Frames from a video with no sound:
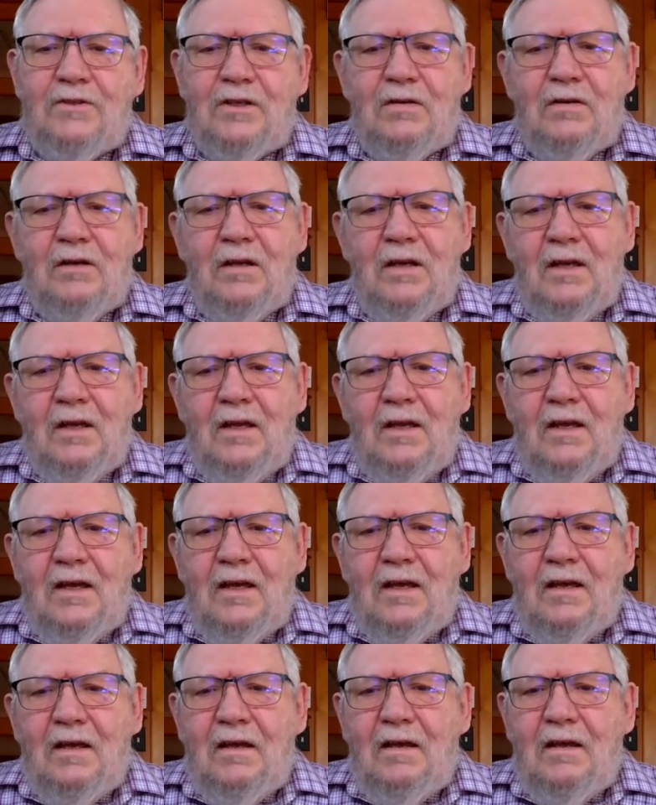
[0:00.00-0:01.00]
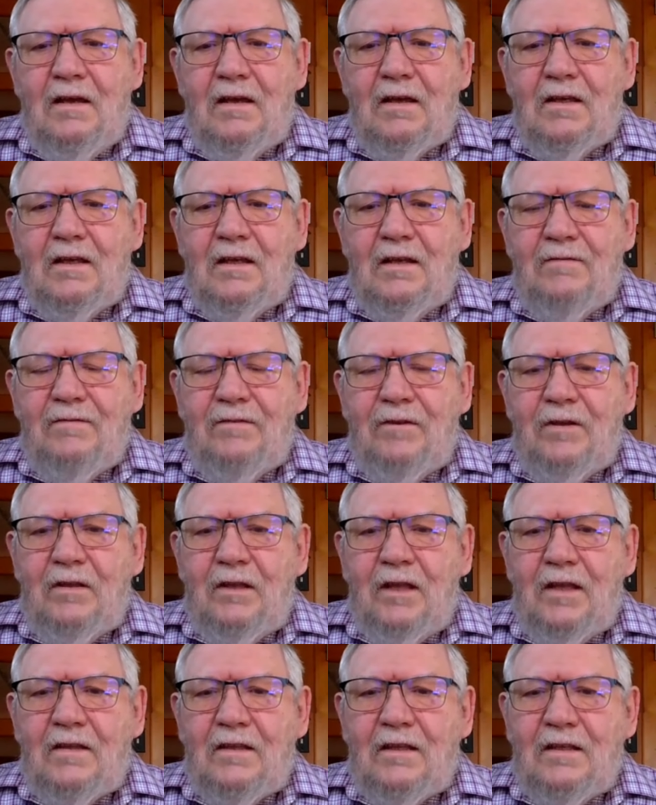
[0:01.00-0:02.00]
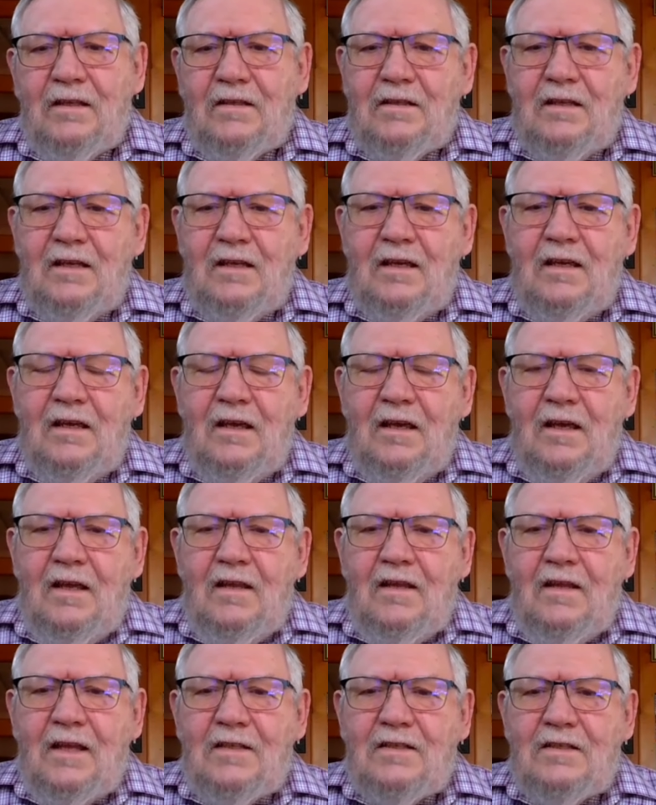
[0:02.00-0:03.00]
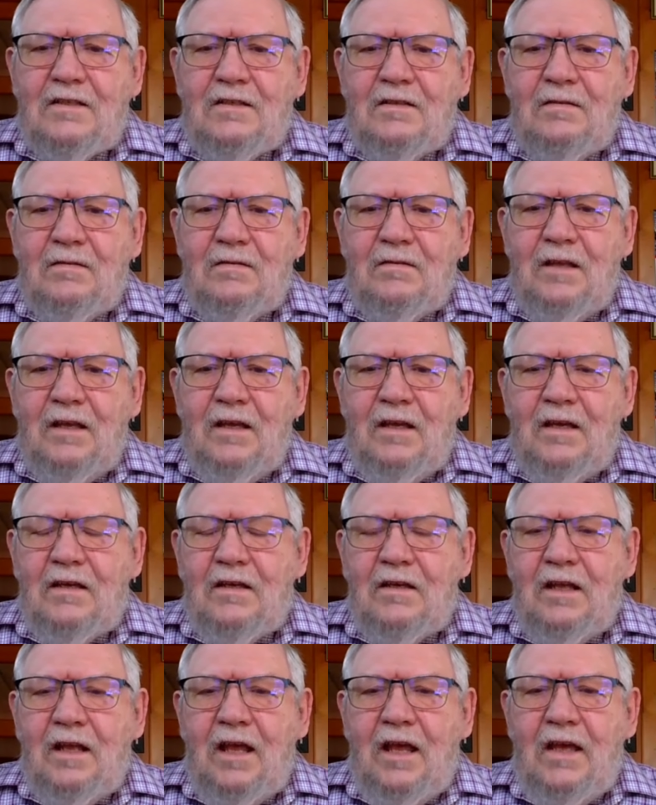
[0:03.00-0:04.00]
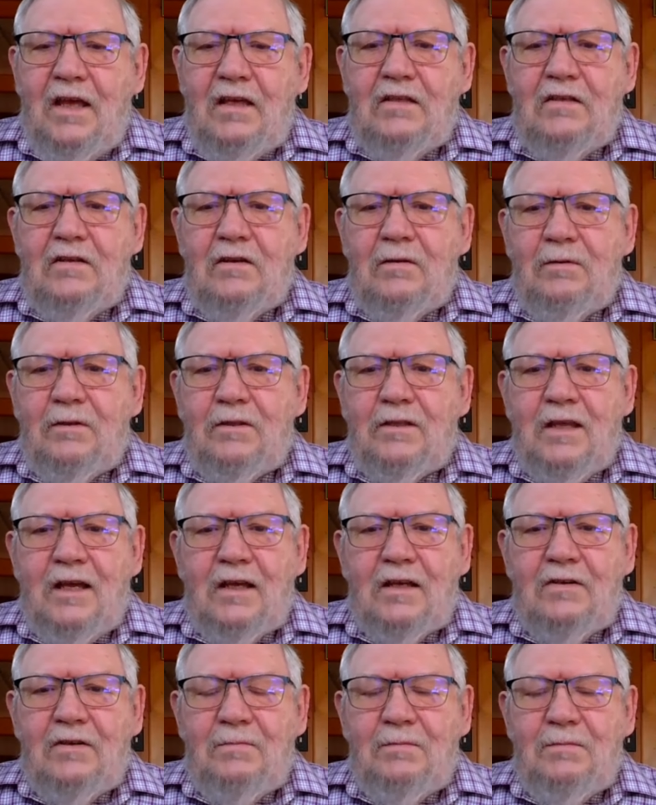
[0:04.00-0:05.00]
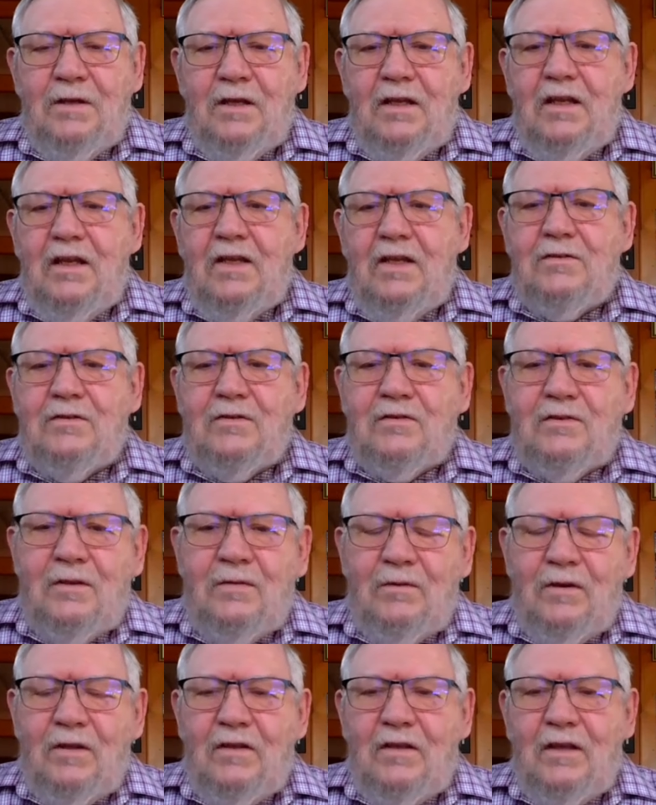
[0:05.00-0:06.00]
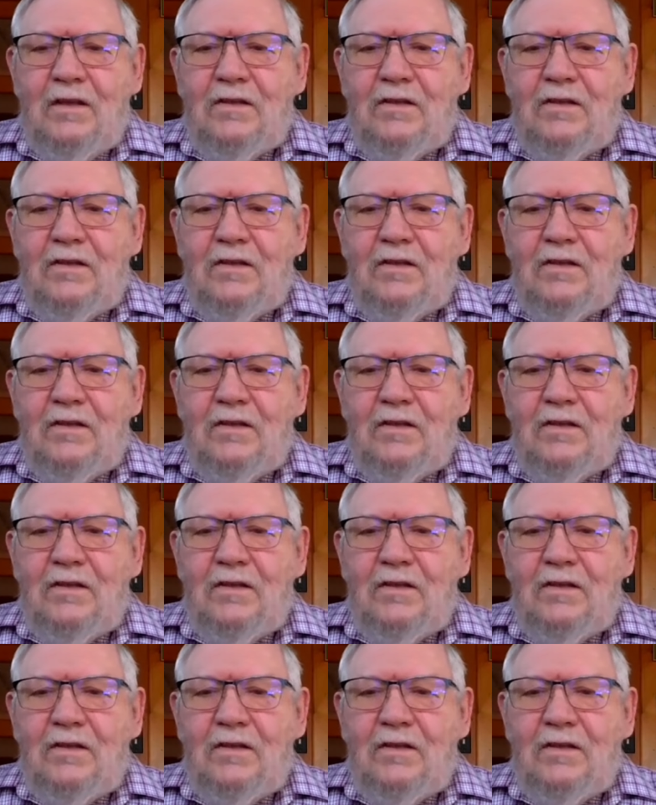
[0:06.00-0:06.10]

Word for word: So uh, I kind of feel like that uh, that's still uh, going to hang in there, but that could be an interesting one.